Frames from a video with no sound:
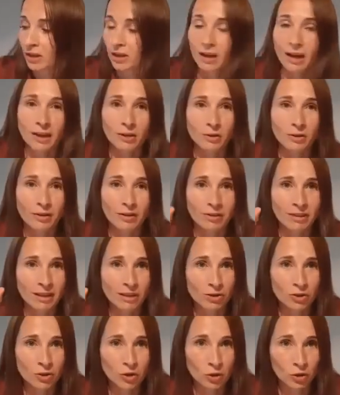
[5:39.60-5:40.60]
and think
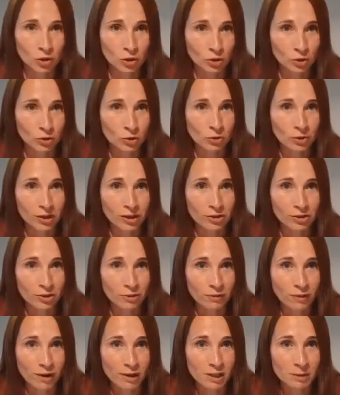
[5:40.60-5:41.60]
you got glue in your
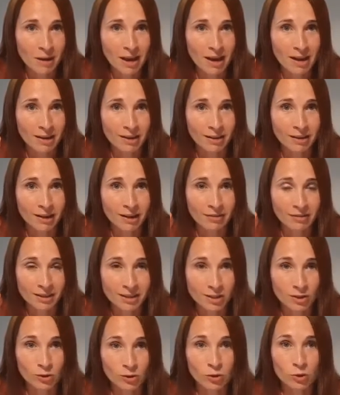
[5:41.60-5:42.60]
first pack, and this
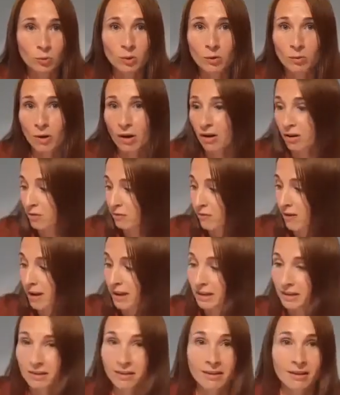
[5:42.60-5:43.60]
glue will work
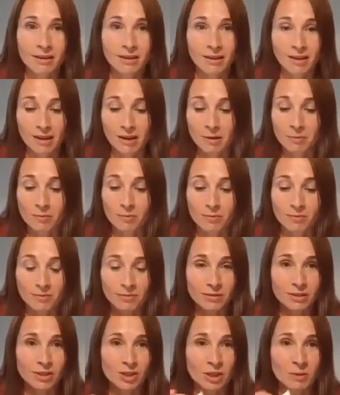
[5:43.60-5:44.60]
fine.
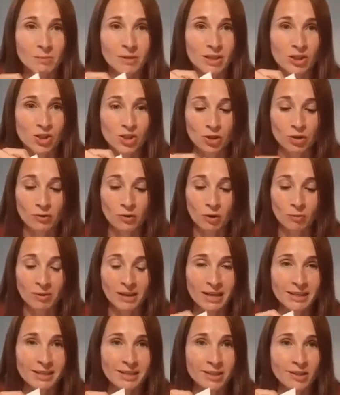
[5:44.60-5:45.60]
Just make sure you've got
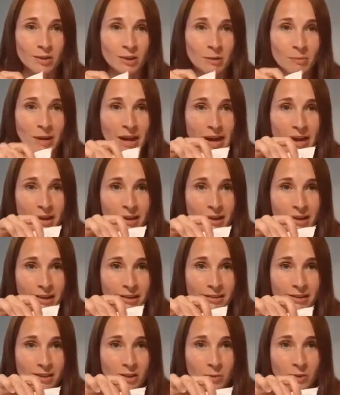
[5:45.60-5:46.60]
plenty on the back and
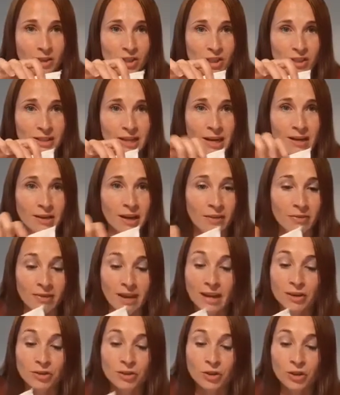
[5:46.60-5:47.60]
squish it down. And
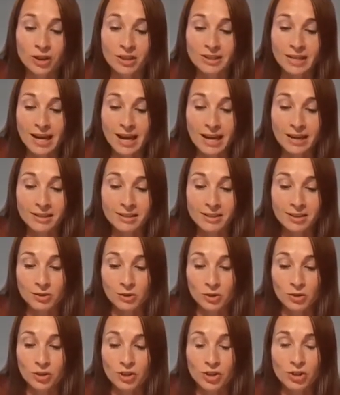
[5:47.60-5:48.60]
then you could add,
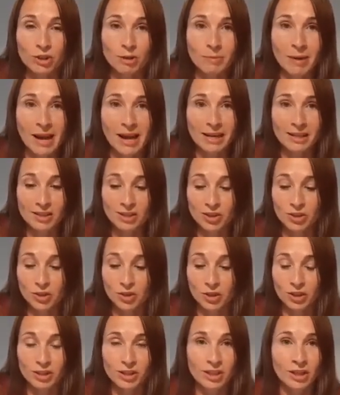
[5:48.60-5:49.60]
using your pens, you
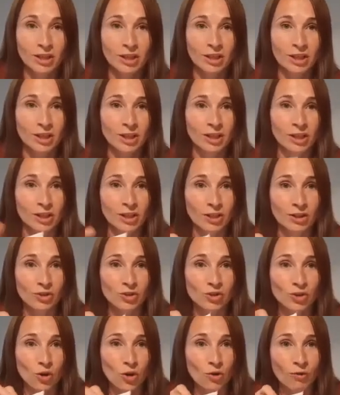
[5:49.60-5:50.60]
could
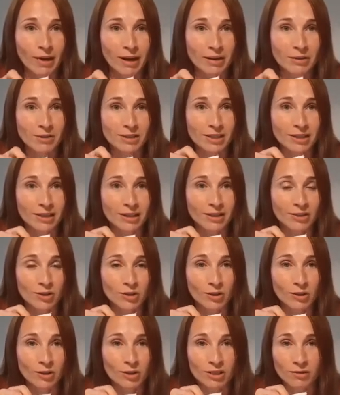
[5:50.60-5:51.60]
draw around it and do
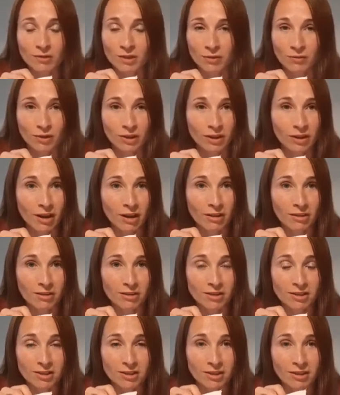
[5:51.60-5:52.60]
lots of different
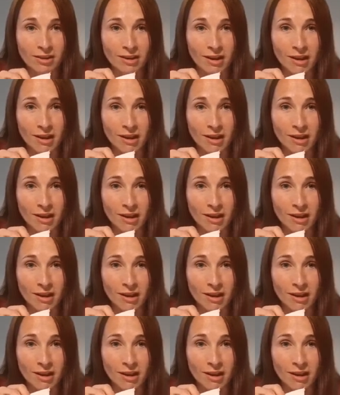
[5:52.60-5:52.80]
colours.